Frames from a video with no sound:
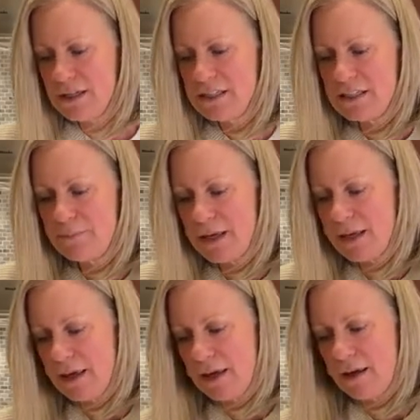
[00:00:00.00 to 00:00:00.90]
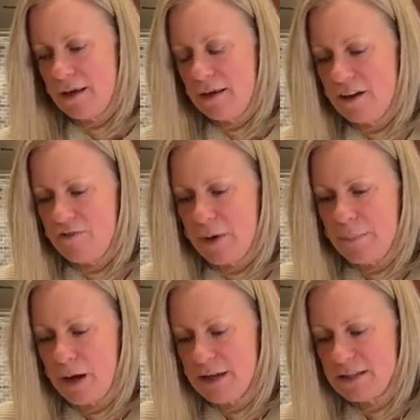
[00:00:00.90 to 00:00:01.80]
Speaking of my
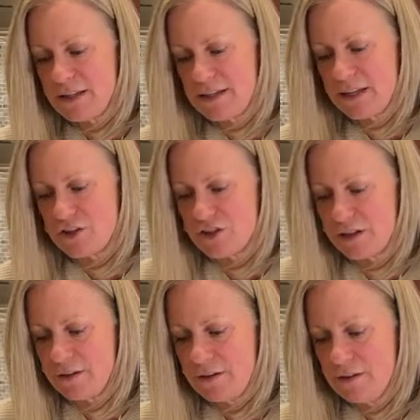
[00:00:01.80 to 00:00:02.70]
pasta addiction.